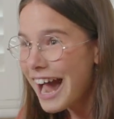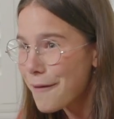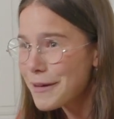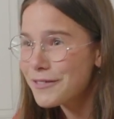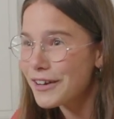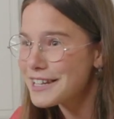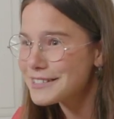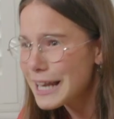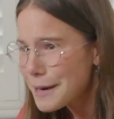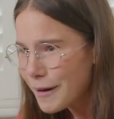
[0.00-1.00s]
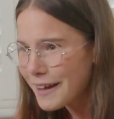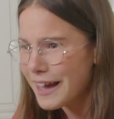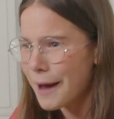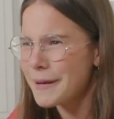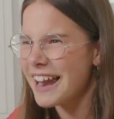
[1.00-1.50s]
And we've got to celebrate
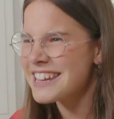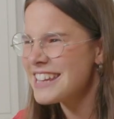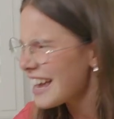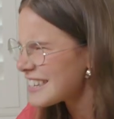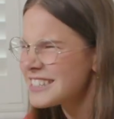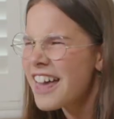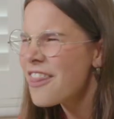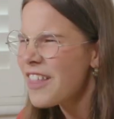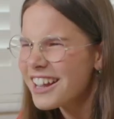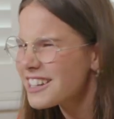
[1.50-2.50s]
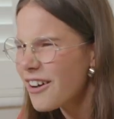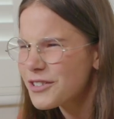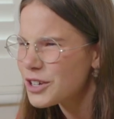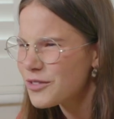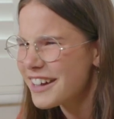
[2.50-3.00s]
that and be like, yes, that
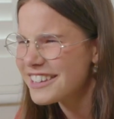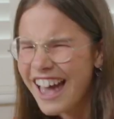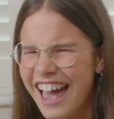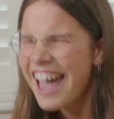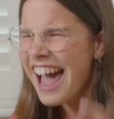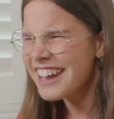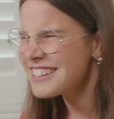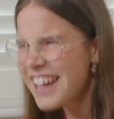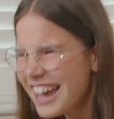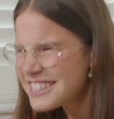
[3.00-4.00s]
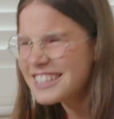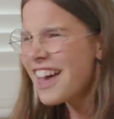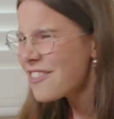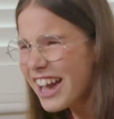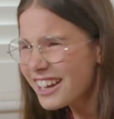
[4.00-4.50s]
girl's got red hair, and yes,
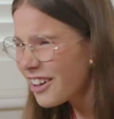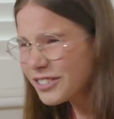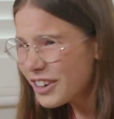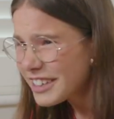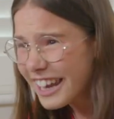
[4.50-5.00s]
that girl's got